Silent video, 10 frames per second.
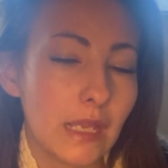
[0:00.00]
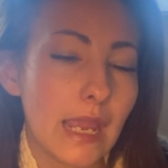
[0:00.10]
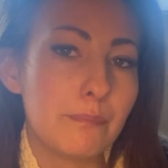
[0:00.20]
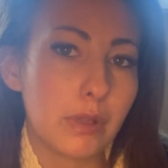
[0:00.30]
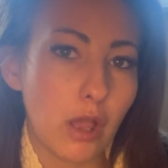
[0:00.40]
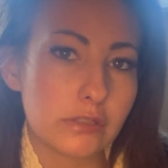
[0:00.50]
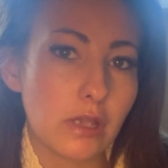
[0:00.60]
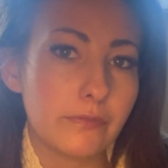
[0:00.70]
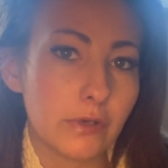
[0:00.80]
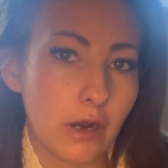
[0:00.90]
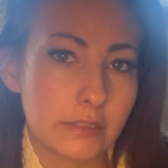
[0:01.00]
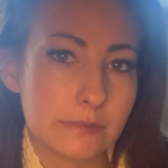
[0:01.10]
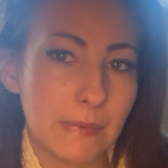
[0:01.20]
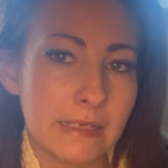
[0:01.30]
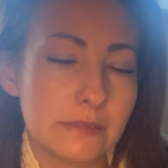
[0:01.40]
it blocks off your heart
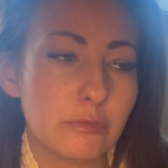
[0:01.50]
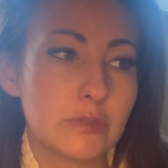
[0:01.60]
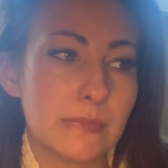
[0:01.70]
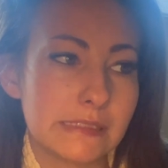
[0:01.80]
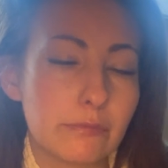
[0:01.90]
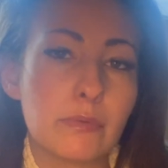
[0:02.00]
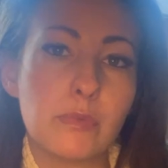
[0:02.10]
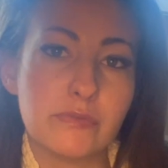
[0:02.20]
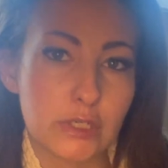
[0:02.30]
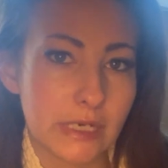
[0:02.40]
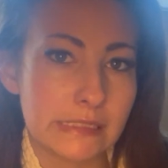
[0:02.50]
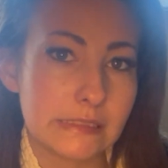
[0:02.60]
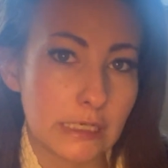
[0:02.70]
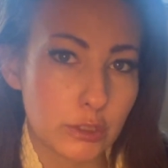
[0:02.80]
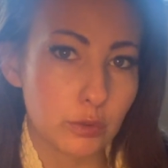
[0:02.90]
space, which means it removes your
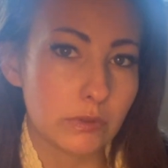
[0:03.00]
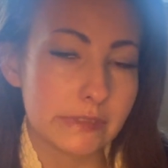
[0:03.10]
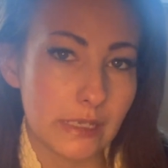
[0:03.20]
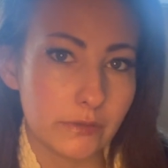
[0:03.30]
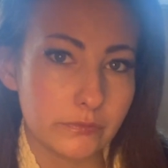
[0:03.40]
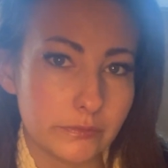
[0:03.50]
instinctual self.